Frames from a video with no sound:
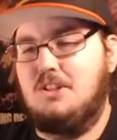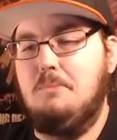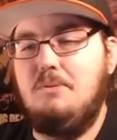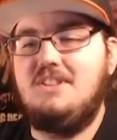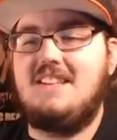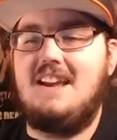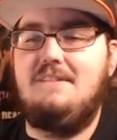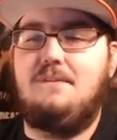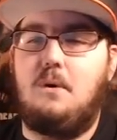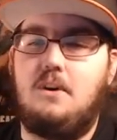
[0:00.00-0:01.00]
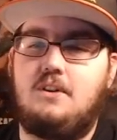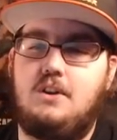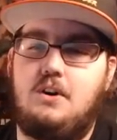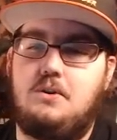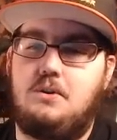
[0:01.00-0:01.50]
Super Saiyan 4
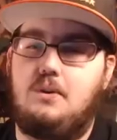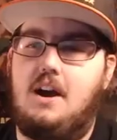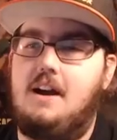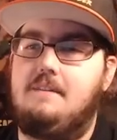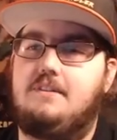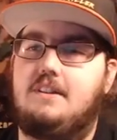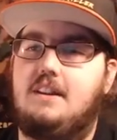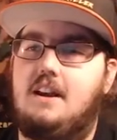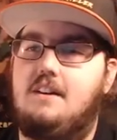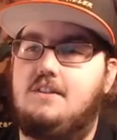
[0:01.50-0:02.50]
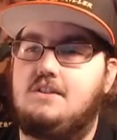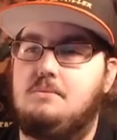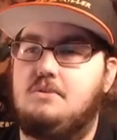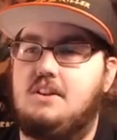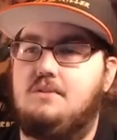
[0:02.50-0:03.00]
Goku. I've loved the
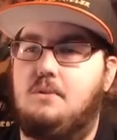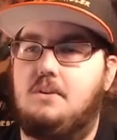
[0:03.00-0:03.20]
Super Saiyan